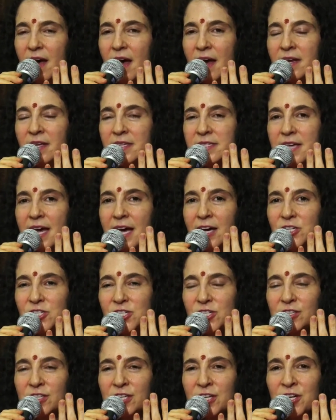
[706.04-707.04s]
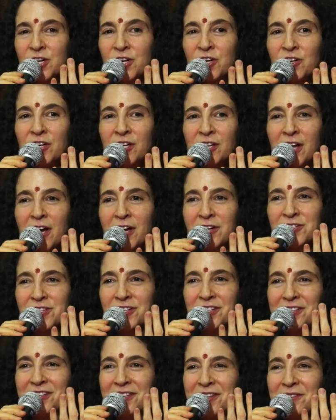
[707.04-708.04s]
And it's actually
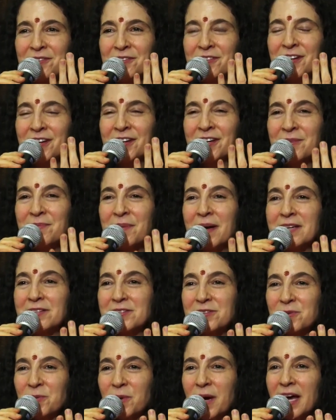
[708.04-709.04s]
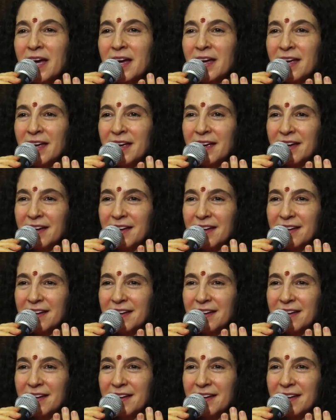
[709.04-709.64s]
neurologically the very best way